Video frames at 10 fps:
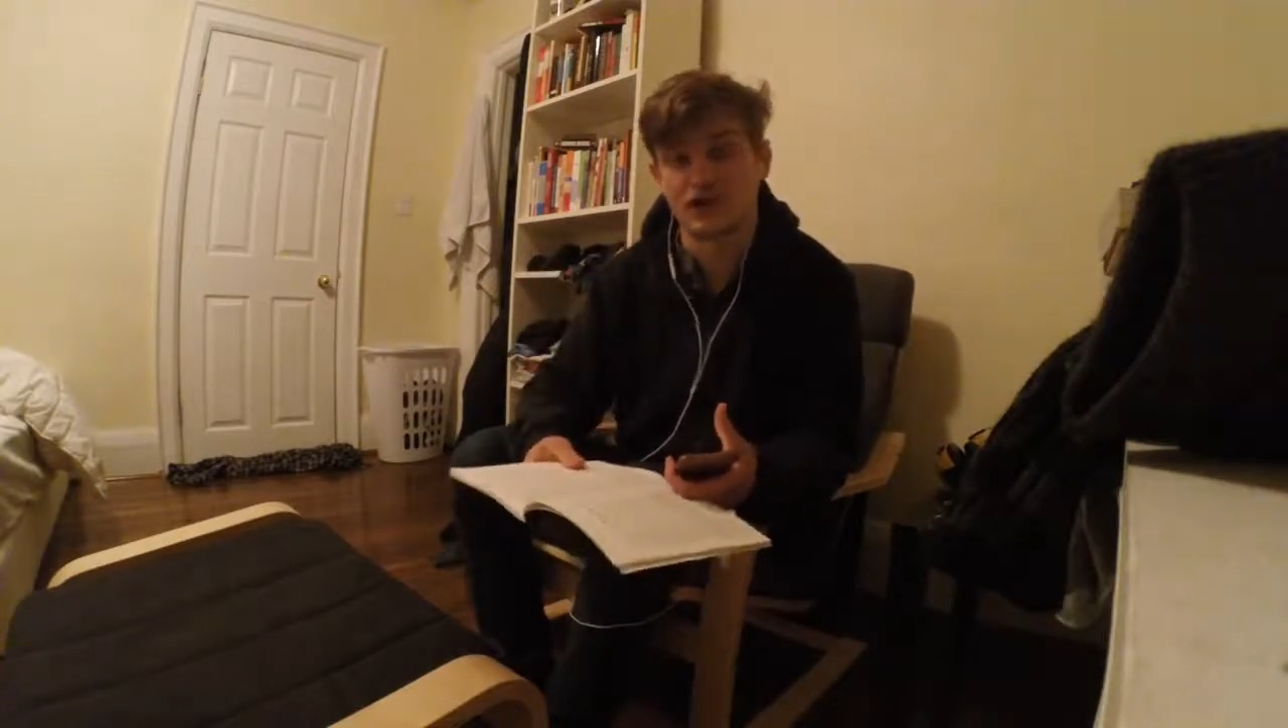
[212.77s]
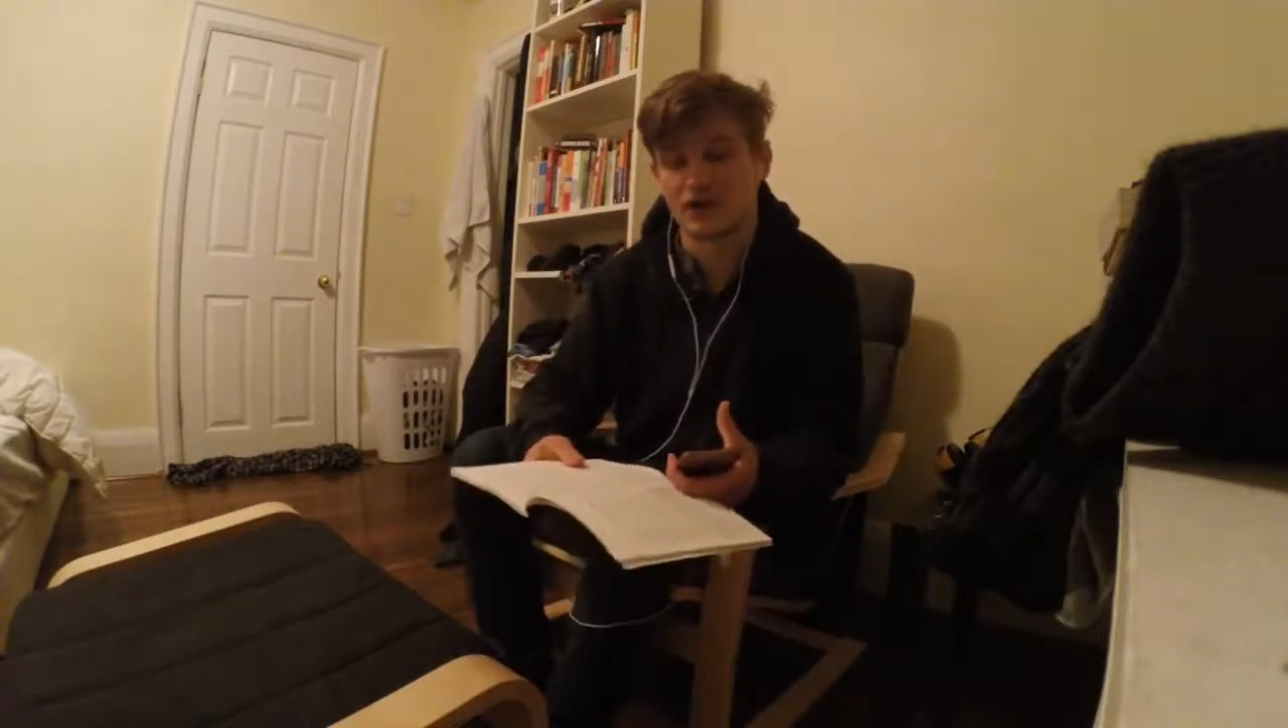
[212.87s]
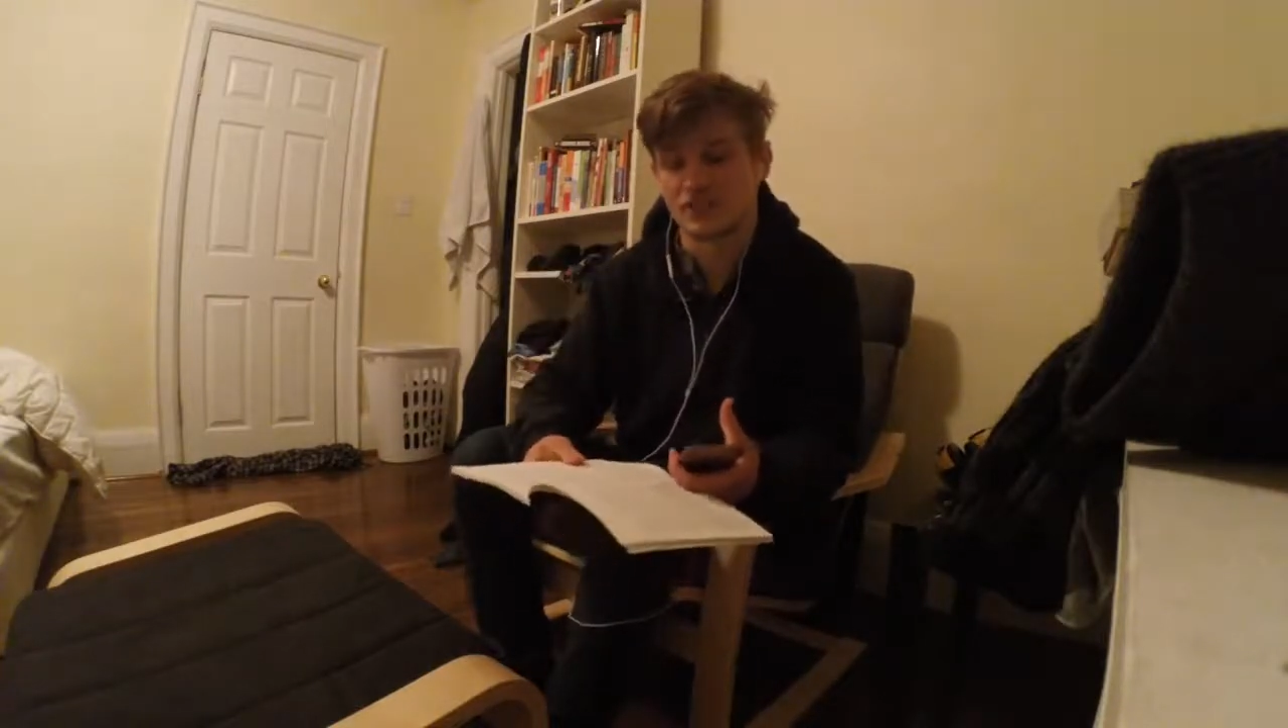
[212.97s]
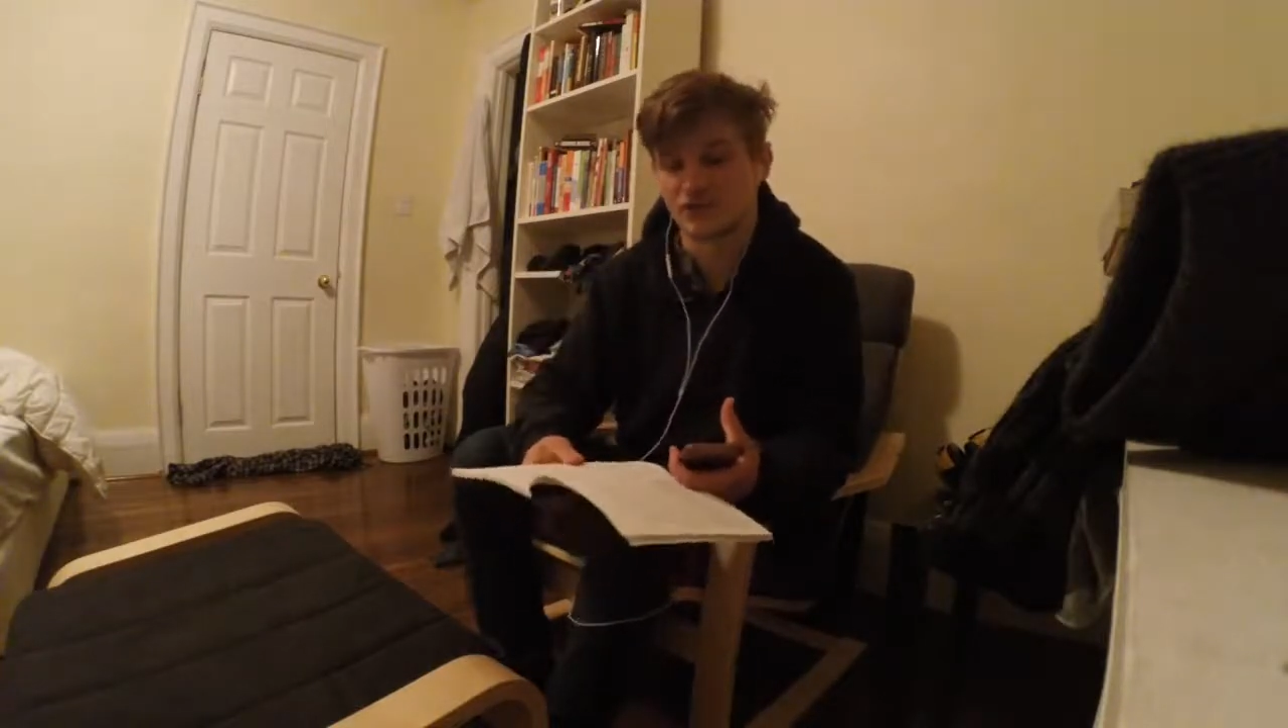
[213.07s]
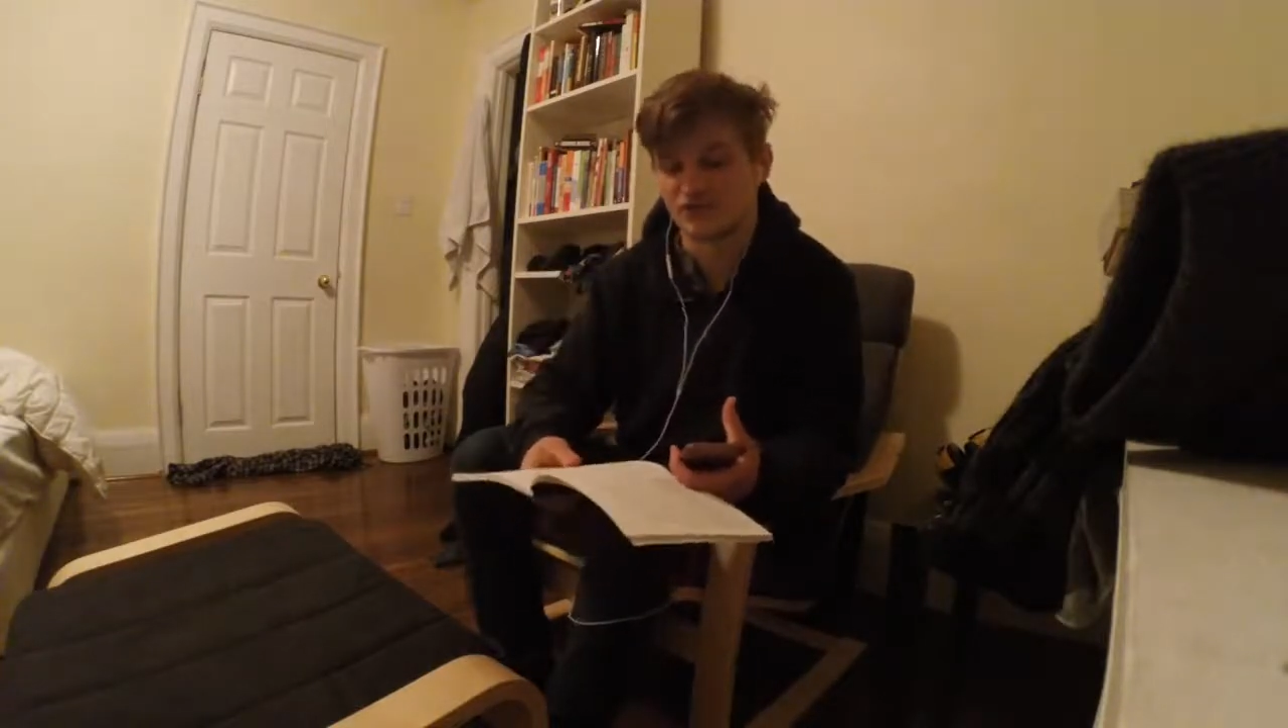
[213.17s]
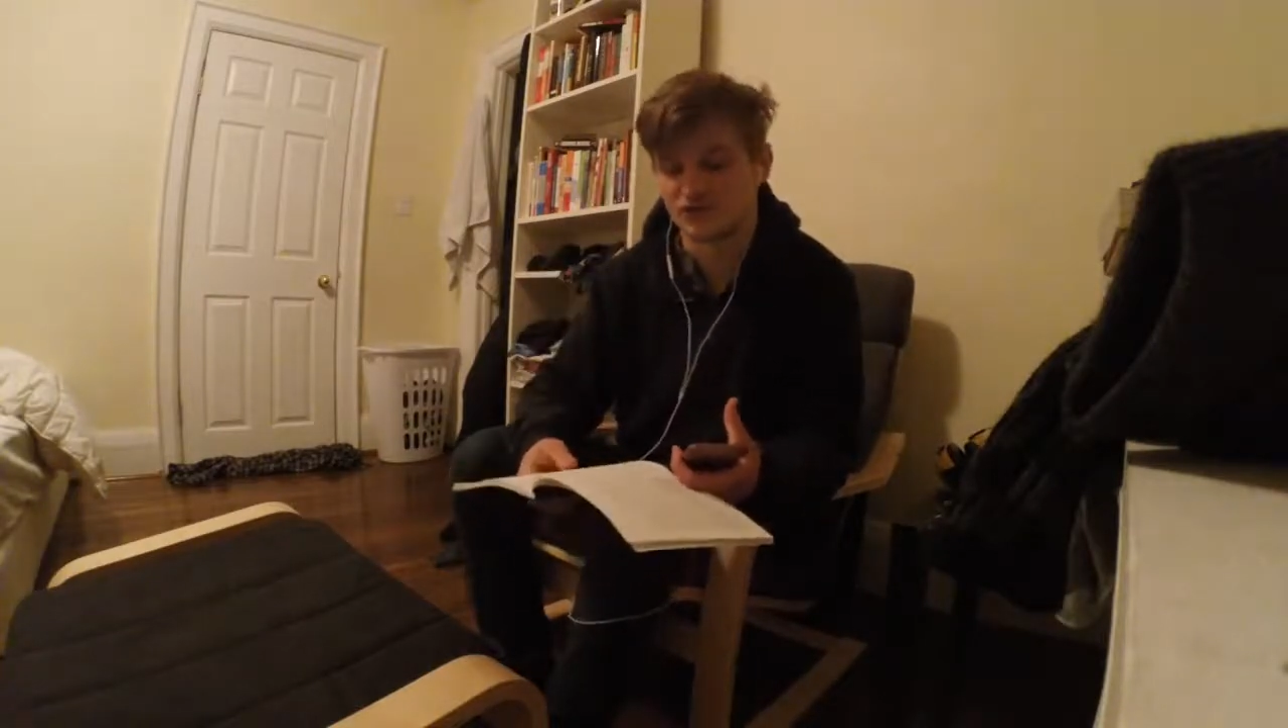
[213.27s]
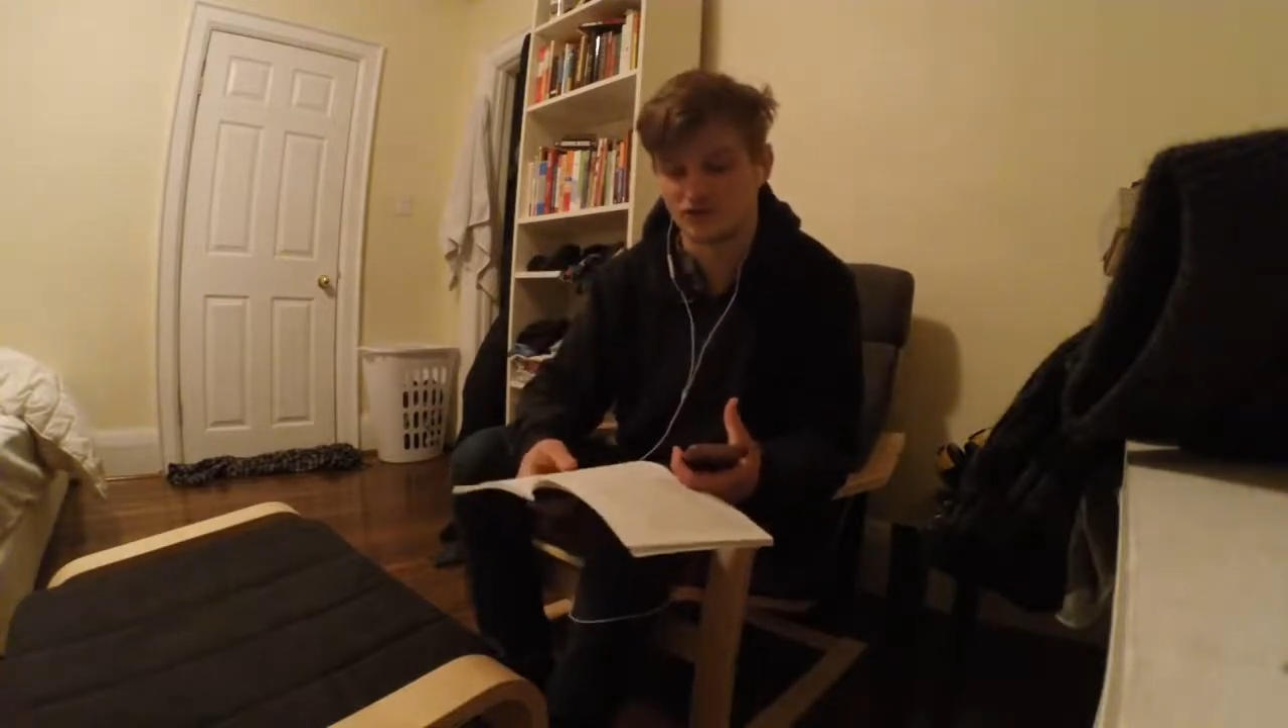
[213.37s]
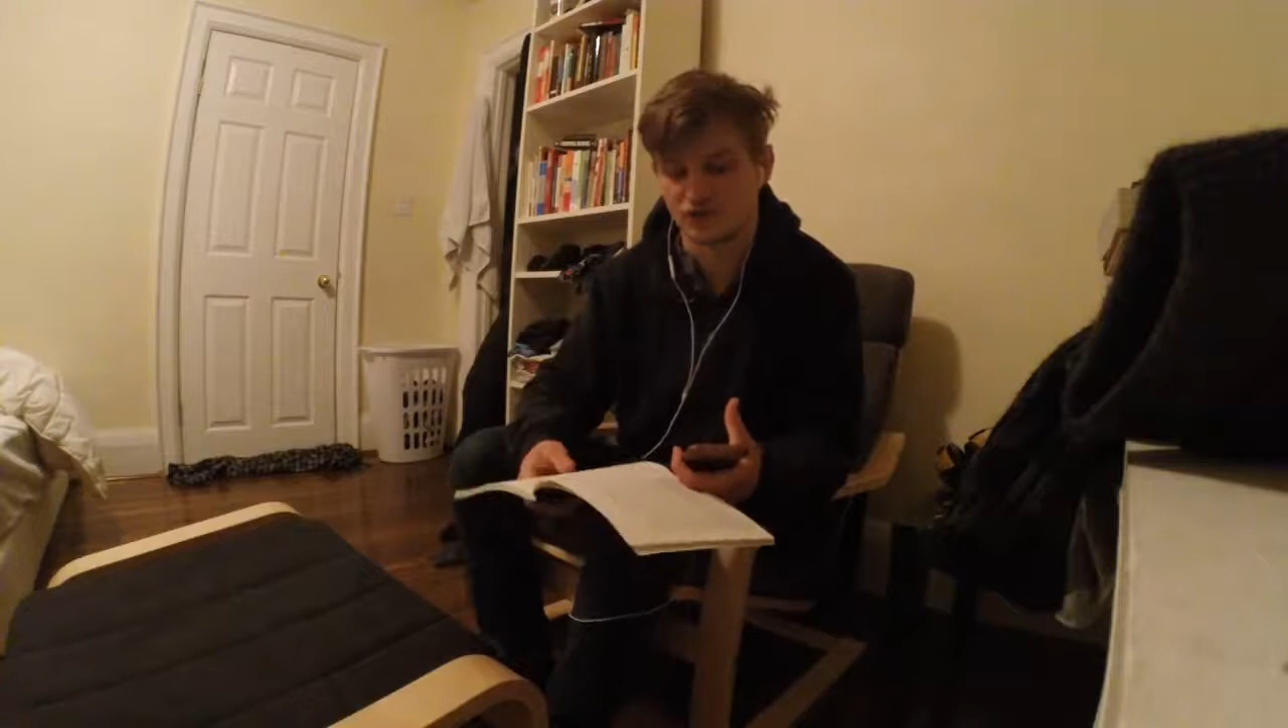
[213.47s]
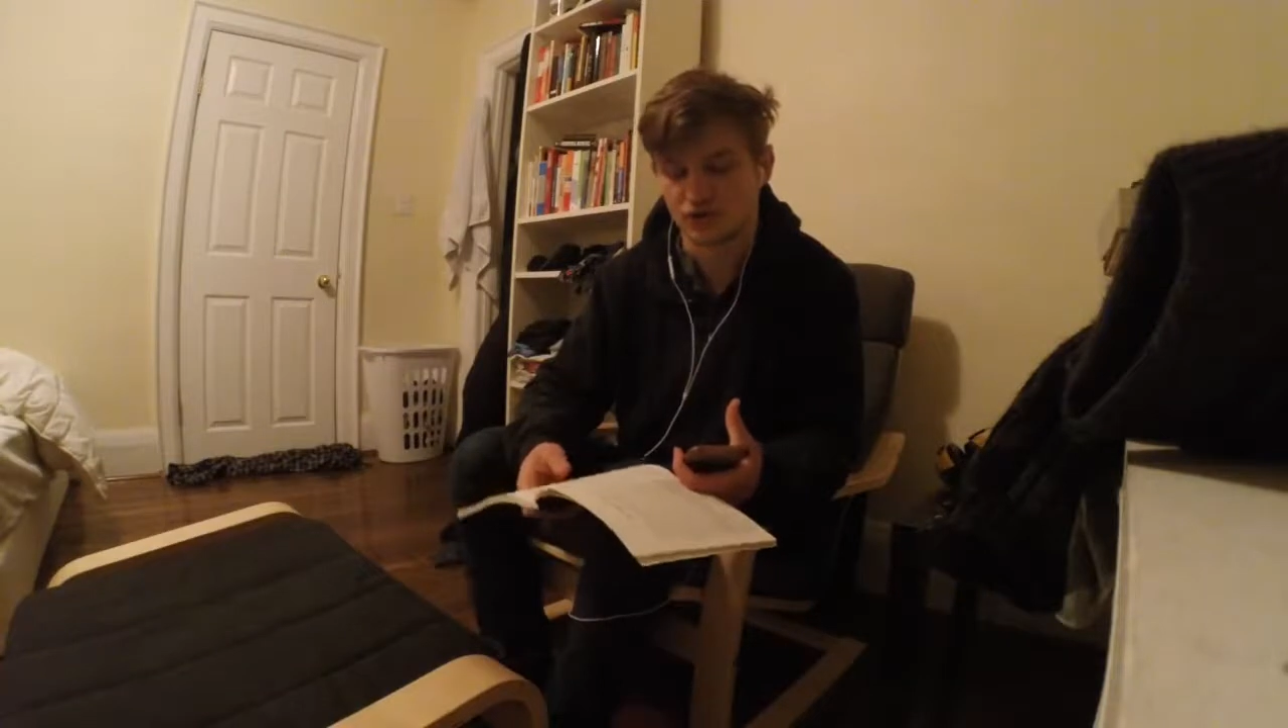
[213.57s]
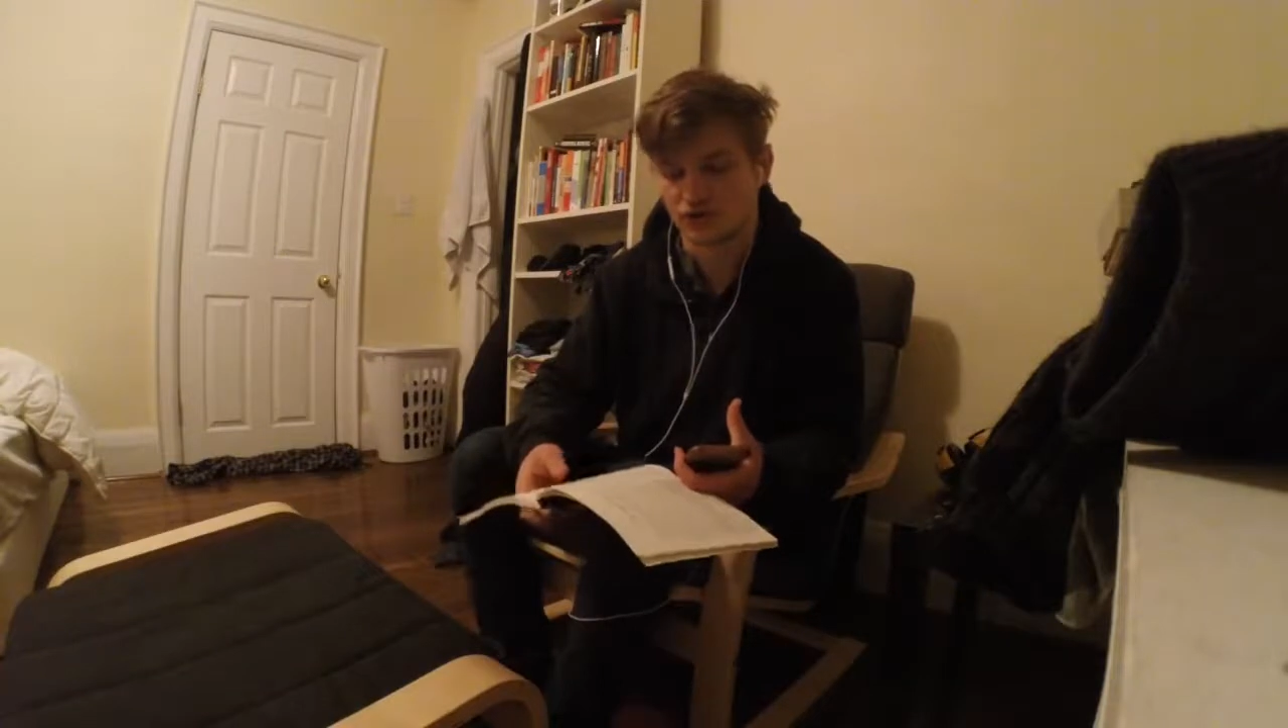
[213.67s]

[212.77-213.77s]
I'm going to go